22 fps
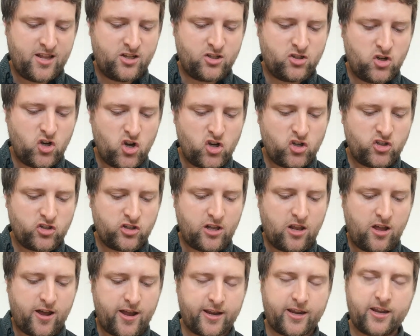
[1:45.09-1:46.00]
just
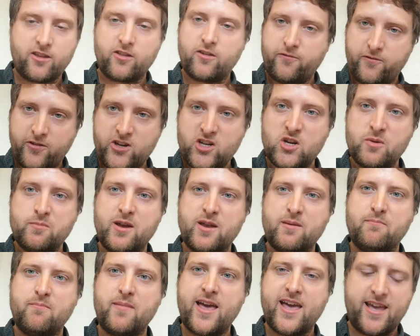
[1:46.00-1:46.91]
like the
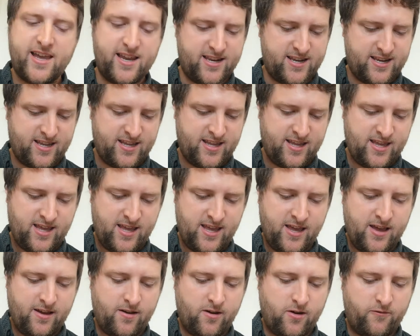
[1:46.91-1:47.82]
fishermen made
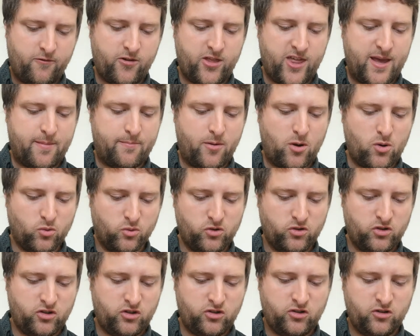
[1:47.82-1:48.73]
for their
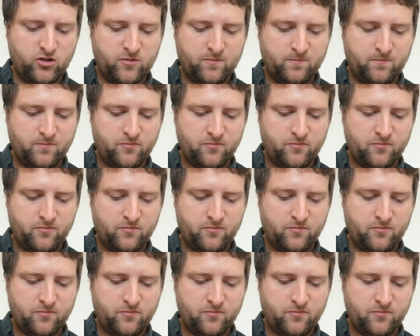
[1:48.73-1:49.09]
boats.